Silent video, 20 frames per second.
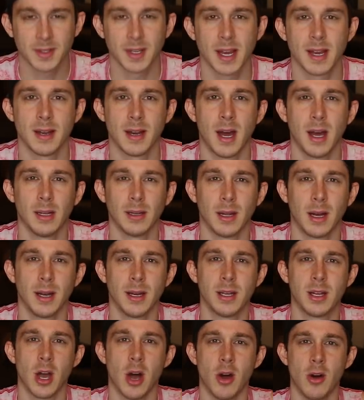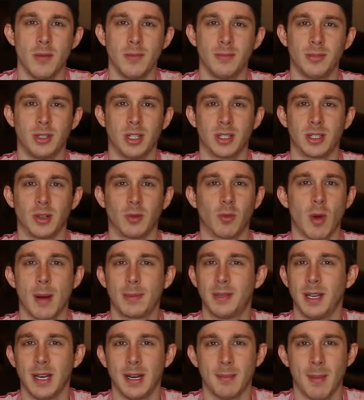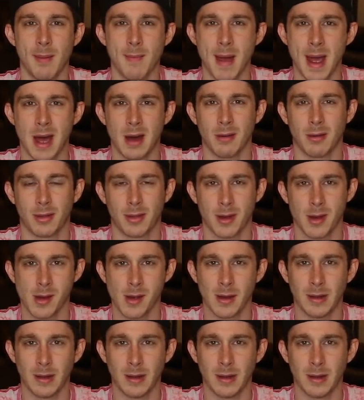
St. Honeycomb just erupted in my mouth.